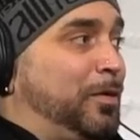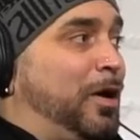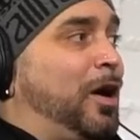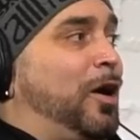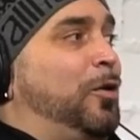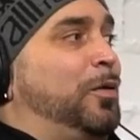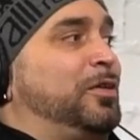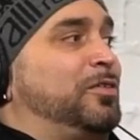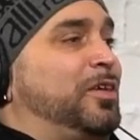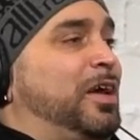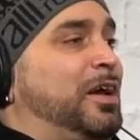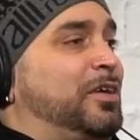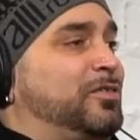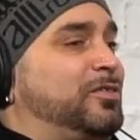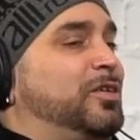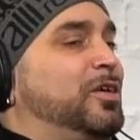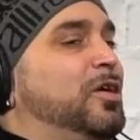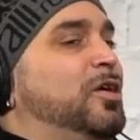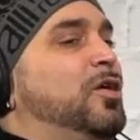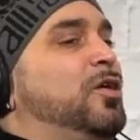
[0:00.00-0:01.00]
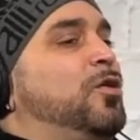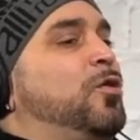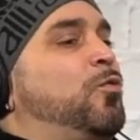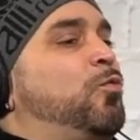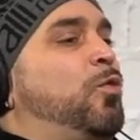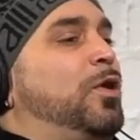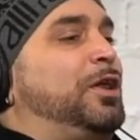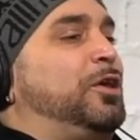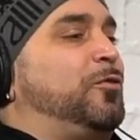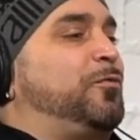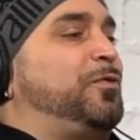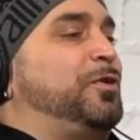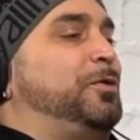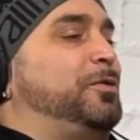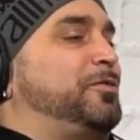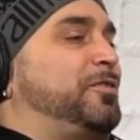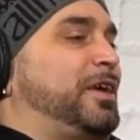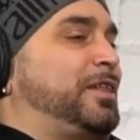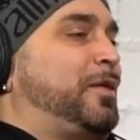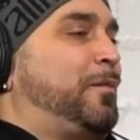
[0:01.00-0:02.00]
I always ask, what do you feel
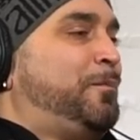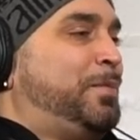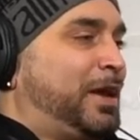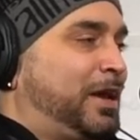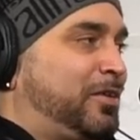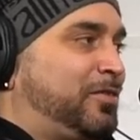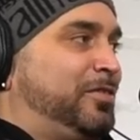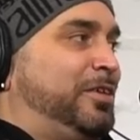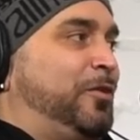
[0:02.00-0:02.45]
is like the biggest